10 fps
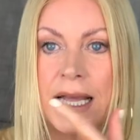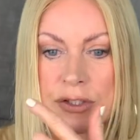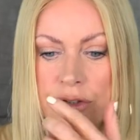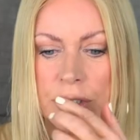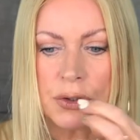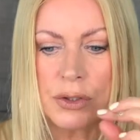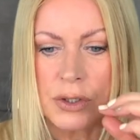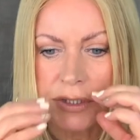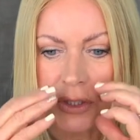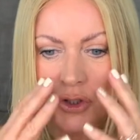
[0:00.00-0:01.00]
that's really good
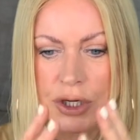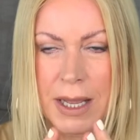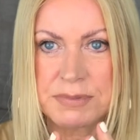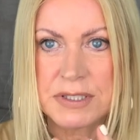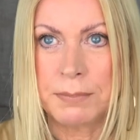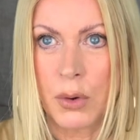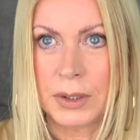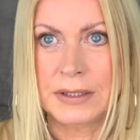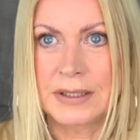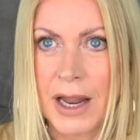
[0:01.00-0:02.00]
because it traps the
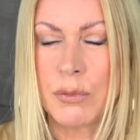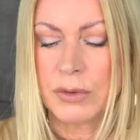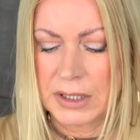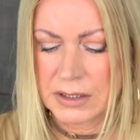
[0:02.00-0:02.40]
pollen. That really